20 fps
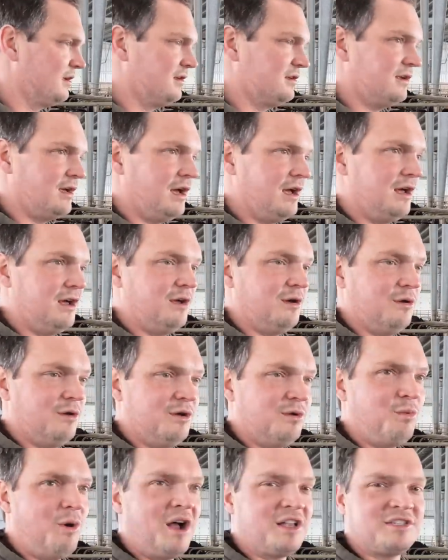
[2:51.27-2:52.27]

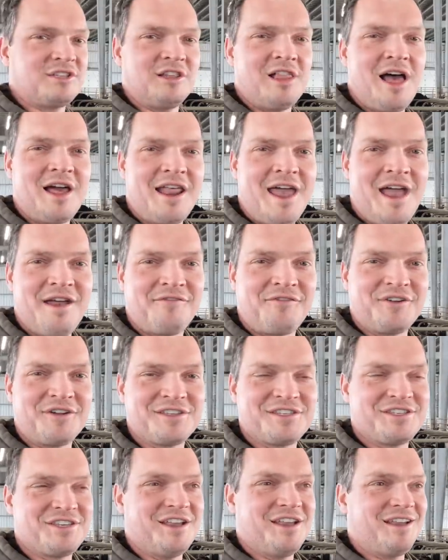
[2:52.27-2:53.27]
watched a lot of
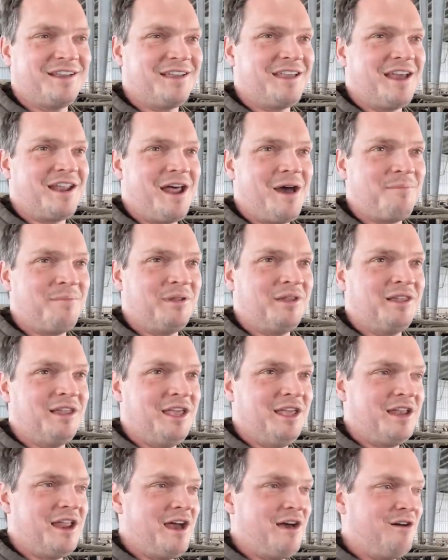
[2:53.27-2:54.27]
heifers get up and
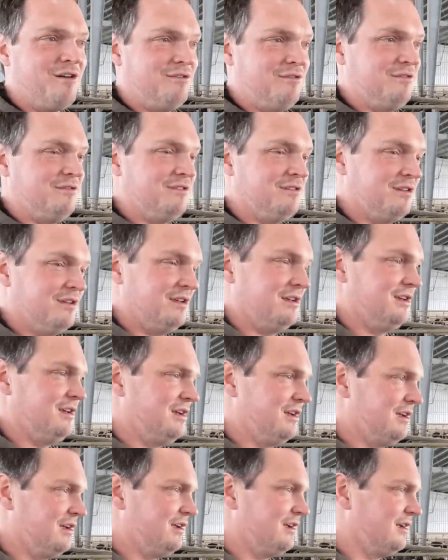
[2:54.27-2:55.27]
lay down,
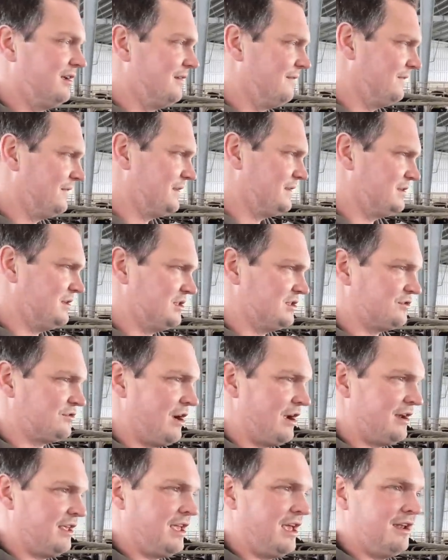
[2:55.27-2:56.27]
just
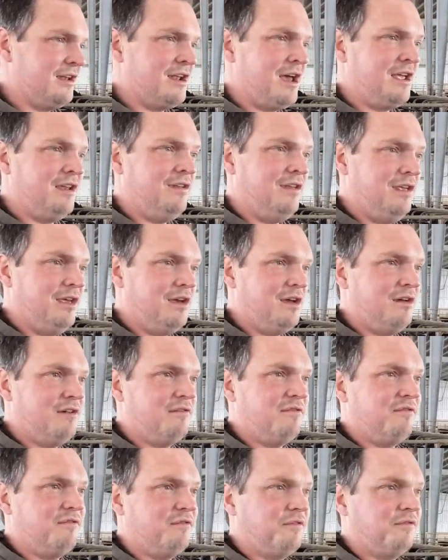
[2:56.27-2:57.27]
trying to get an idea
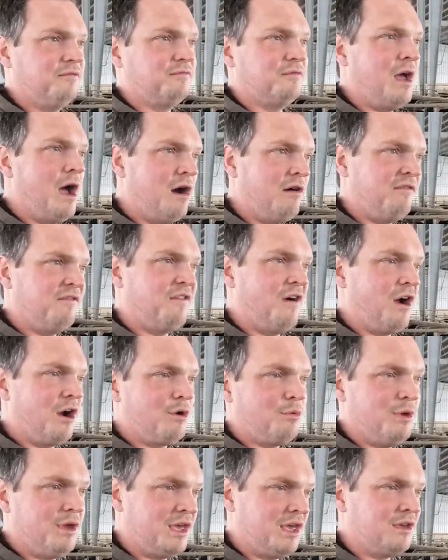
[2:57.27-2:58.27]
of how far
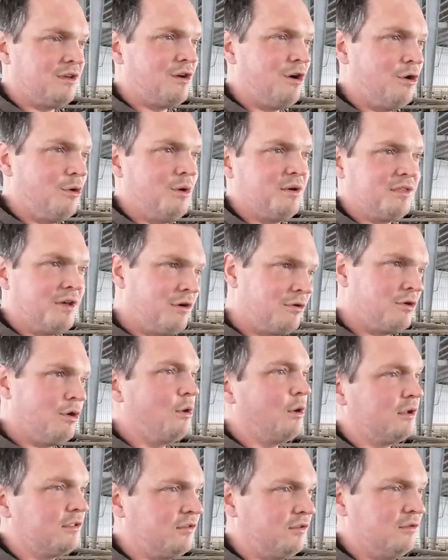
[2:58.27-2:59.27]
we can go without
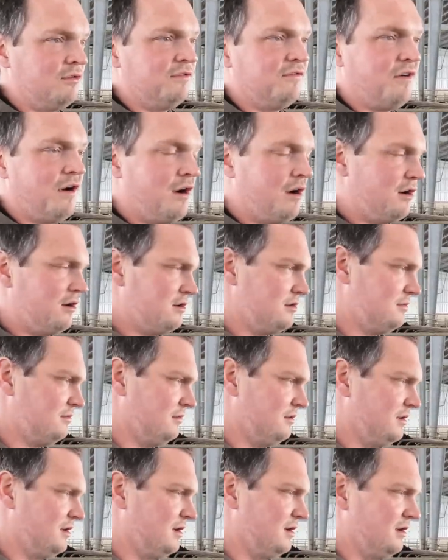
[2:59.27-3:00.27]
going too far,
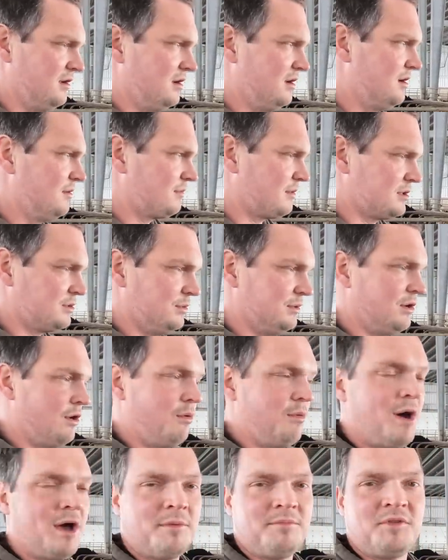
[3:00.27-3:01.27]
because we
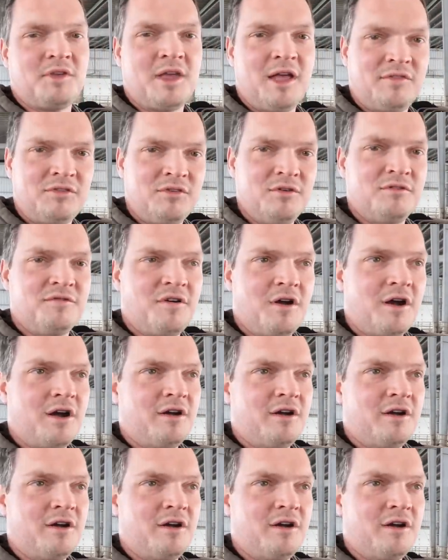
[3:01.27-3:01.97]
don't want them to get too far